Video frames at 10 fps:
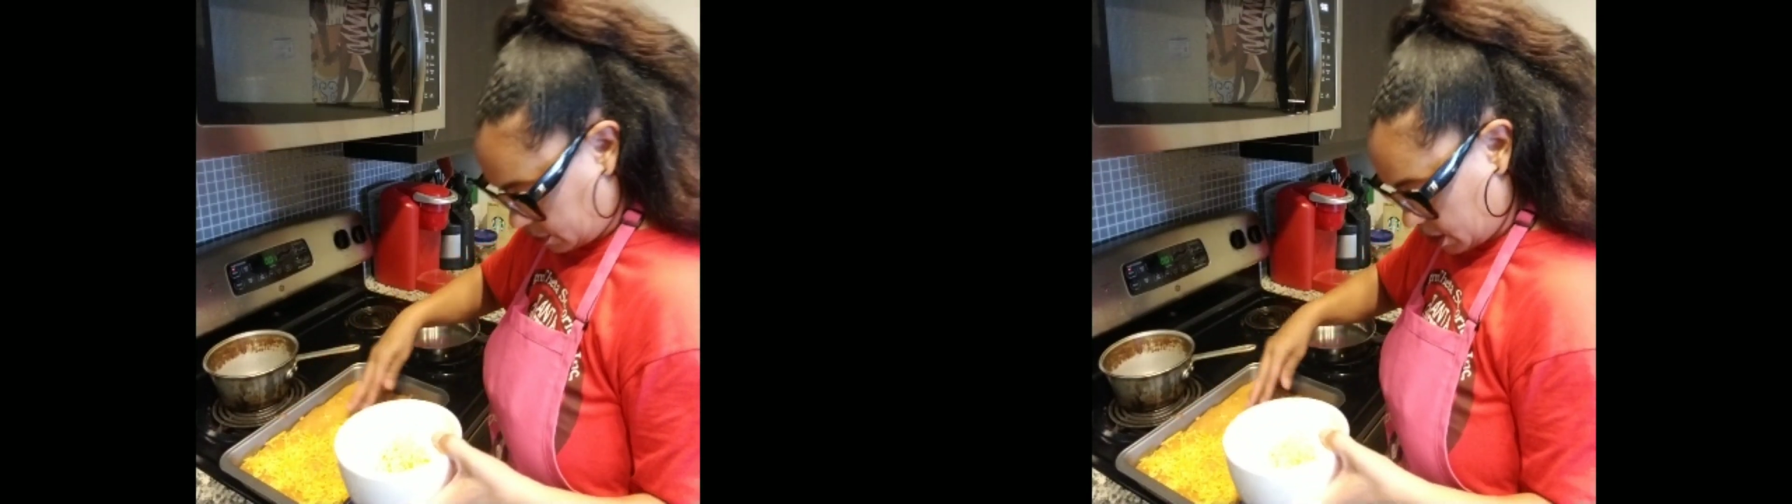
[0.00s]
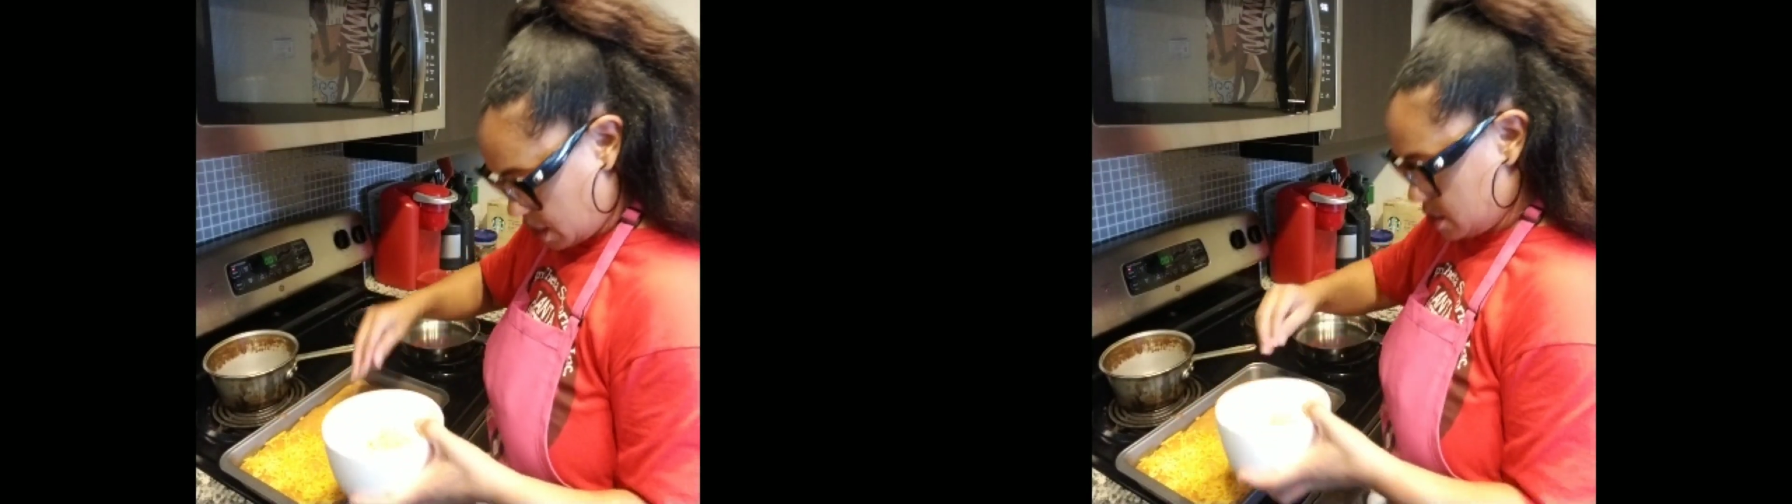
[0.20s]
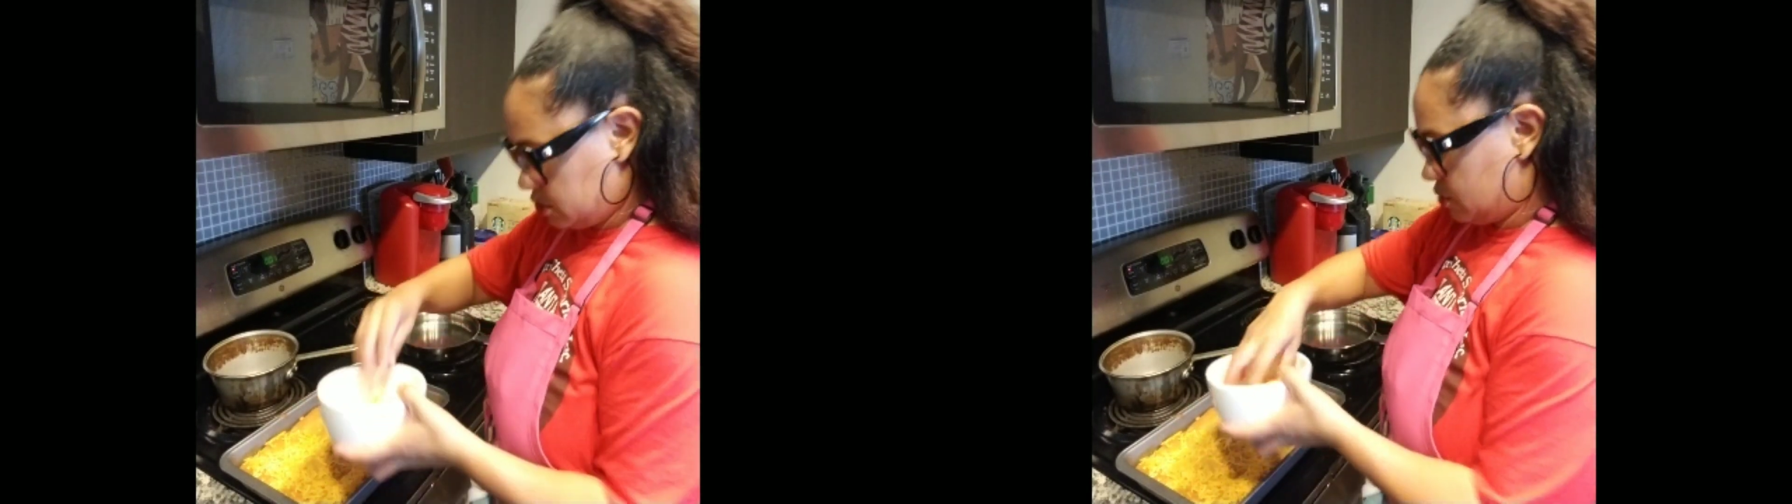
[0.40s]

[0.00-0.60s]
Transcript: Did I just